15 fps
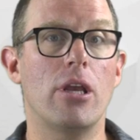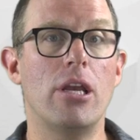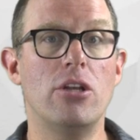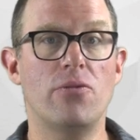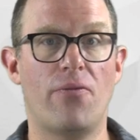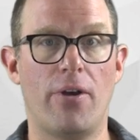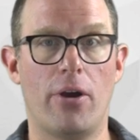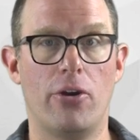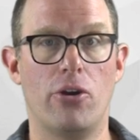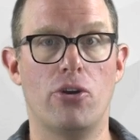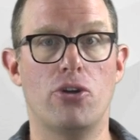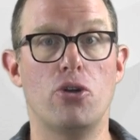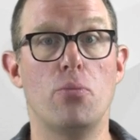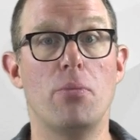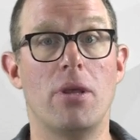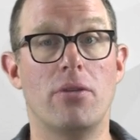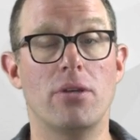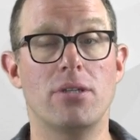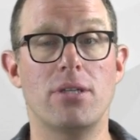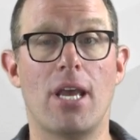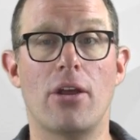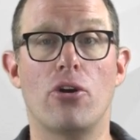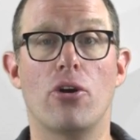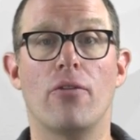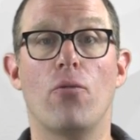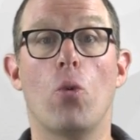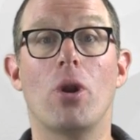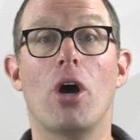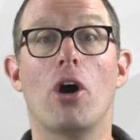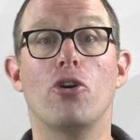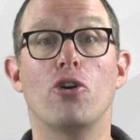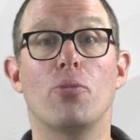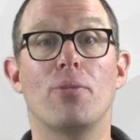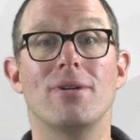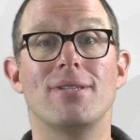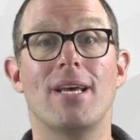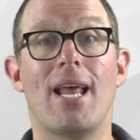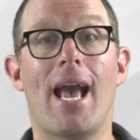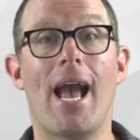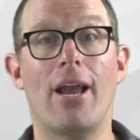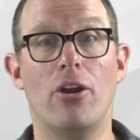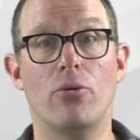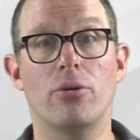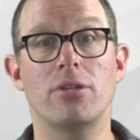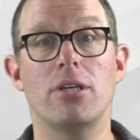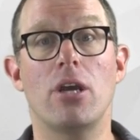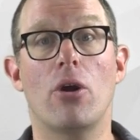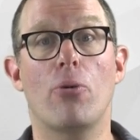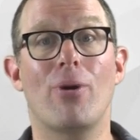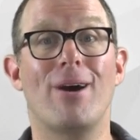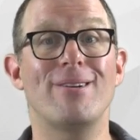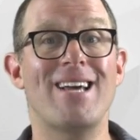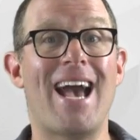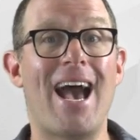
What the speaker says: each failure to meet the standard of 100% accuracy around